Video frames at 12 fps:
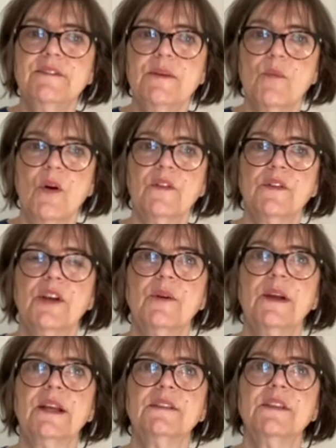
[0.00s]
in what they're
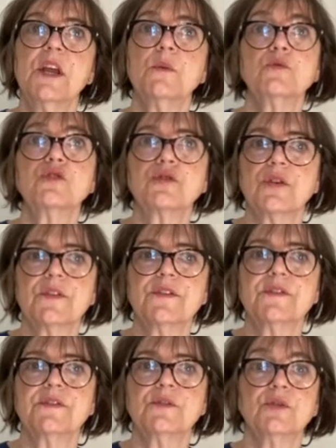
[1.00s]
doing. They don't
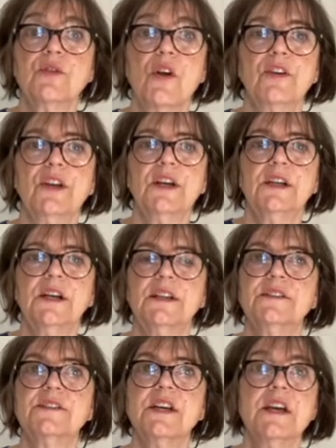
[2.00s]
trust or honour,
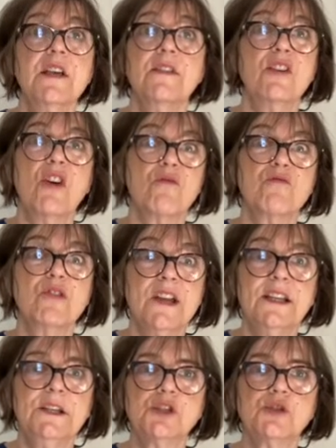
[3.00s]
and they're not
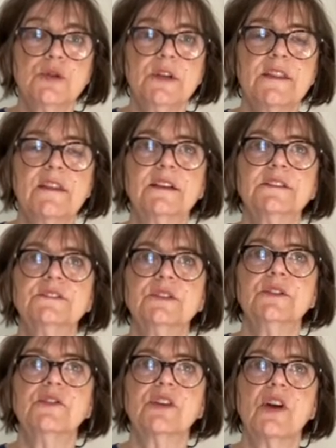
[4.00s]
really truly
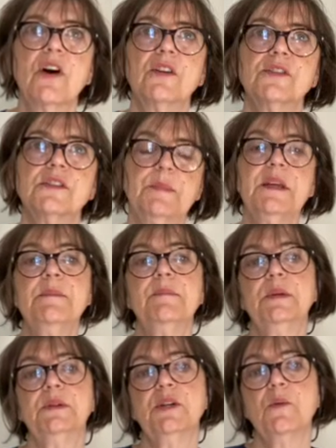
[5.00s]
thankful to God.
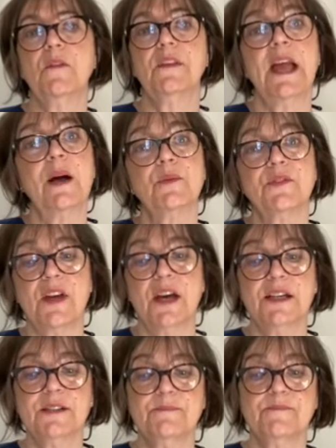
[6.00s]
People who on the
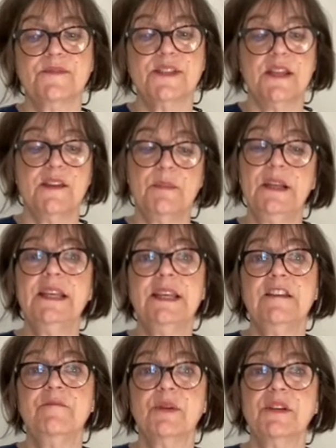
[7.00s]
outside say they
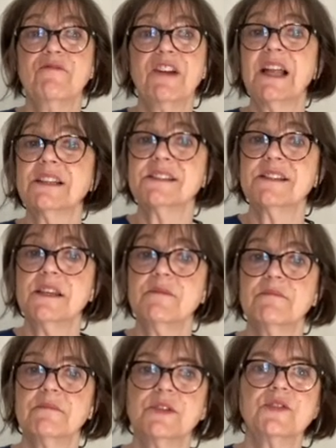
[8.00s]
believe, but in
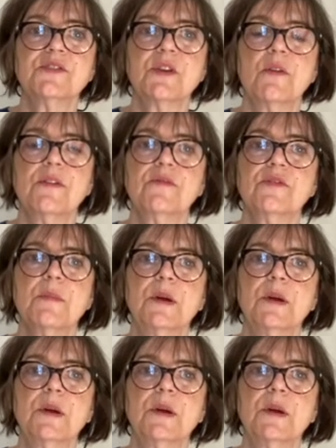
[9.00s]
reality, they're just going through the